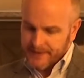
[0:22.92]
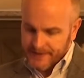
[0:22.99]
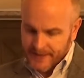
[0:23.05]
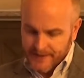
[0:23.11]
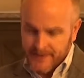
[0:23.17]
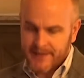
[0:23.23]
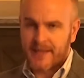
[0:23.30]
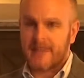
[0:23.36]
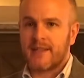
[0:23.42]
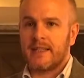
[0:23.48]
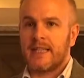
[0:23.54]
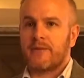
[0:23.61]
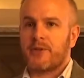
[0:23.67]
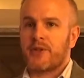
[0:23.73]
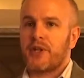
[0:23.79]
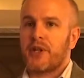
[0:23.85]
data center
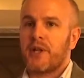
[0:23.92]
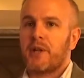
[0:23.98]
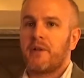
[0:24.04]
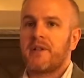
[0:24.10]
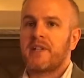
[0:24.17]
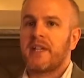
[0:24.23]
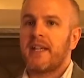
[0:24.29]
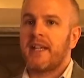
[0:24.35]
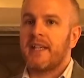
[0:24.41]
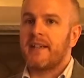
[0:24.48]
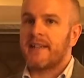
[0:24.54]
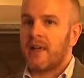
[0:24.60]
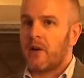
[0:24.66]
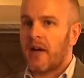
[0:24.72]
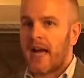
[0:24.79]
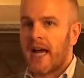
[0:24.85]
level security.
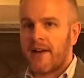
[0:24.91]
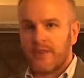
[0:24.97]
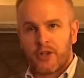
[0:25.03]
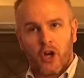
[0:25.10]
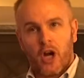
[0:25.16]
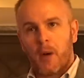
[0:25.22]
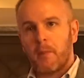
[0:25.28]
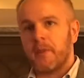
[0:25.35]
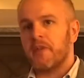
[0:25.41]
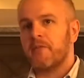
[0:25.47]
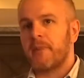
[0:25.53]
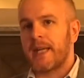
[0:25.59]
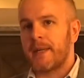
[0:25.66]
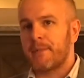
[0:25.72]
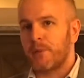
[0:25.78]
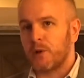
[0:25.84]
They'll have an army of
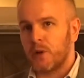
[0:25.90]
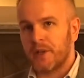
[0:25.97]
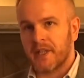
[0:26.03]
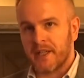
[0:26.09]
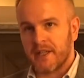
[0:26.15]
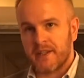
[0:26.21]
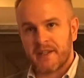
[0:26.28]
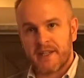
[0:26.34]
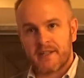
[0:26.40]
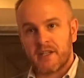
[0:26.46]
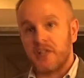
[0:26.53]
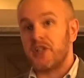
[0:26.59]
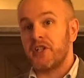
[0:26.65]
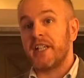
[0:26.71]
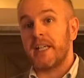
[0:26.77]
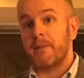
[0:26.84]
people looking at things
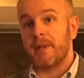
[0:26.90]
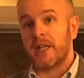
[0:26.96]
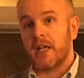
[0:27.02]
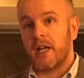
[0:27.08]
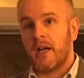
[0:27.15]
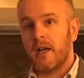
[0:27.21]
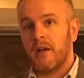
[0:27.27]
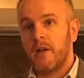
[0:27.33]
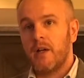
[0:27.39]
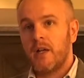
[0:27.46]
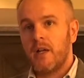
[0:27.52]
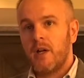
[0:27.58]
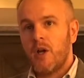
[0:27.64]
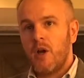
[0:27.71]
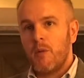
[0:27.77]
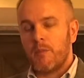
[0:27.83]
like GDPR,
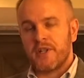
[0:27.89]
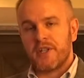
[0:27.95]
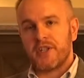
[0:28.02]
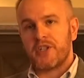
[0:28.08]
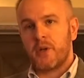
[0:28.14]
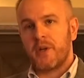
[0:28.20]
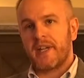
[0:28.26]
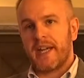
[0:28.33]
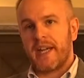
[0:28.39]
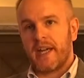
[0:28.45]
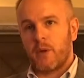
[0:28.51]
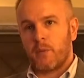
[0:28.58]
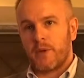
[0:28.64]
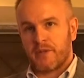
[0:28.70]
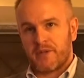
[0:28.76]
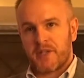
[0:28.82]
but they're doing
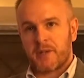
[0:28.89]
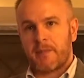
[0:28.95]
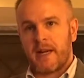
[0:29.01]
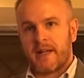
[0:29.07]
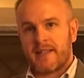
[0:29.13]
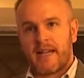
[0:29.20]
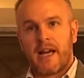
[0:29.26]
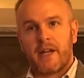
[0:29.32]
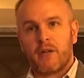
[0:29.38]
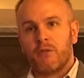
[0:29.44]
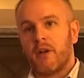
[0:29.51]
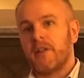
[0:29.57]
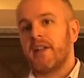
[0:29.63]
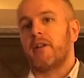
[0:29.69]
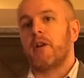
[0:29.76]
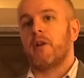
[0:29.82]
it with respect to how to
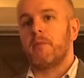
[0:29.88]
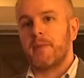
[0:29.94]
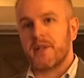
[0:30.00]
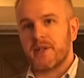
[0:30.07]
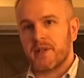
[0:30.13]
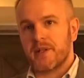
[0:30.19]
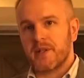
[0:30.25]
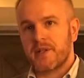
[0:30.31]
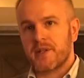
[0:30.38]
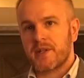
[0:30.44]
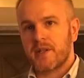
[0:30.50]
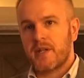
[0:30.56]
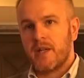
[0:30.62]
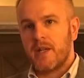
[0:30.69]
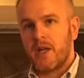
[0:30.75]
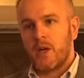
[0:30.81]
run their own business.
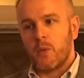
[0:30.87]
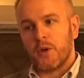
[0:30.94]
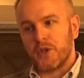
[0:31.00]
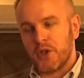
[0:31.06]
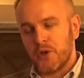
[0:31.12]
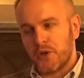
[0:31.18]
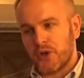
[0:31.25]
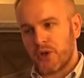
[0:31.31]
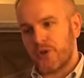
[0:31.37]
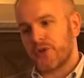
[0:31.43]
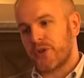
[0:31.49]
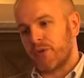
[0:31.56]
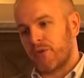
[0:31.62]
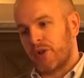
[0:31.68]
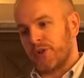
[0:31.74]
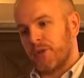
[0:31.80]
When you choose
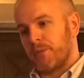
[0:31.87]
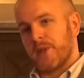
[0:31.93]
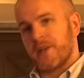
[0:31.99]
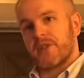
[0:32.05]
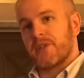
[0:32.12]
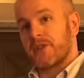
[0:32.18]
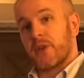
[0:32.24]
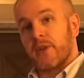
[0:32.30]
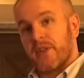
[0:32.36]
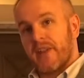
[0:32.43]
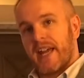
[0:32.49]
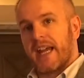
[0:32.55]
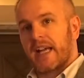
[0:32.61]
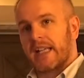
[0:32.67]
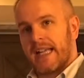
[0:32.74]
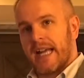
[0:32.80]
to run your business on
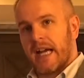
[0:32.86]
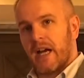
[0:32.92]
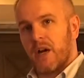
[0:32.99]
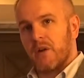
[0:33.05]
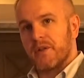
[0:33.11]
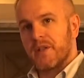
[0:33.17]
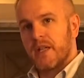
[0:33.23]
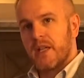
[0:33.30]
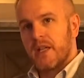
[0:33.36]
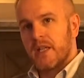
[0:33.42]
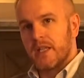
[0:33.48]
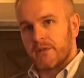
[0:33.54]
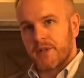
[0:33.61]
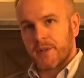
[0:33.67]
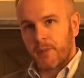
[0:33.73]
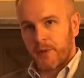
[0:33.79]
their cloud,
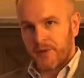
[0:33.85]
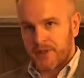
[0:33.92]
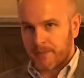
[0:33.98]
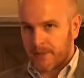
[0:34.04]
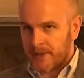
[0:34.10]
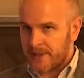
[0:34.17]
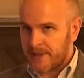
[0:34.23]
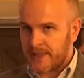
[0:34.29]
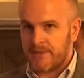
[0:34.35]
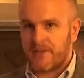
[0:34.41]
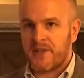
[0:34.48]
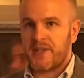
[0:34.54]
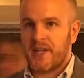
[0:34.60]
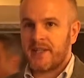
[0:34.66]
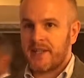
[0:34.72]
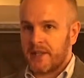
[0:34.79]
the responsibility for
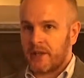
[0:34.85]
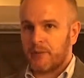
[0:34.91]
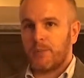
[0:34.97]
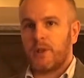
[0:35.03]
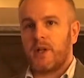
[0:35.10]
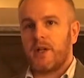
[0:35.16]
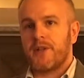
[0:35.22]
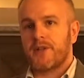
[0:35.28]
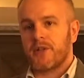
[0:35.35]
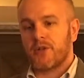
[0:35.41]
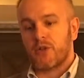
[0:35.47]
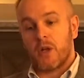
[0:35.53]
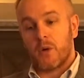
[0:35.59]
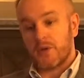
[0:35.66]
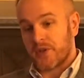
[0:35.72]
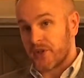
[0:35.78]
setting compliance
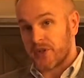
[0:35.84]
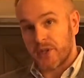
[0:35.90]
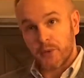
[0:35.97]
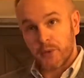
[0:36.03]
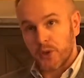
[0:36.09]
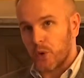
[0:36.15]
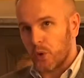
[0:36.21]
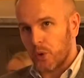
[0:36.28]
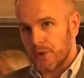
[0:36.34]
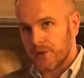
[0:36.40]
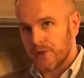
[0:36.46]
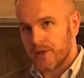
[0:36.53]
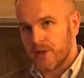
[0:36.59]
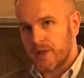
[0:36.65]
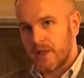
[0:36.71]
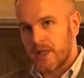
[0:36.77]
controls is still yours.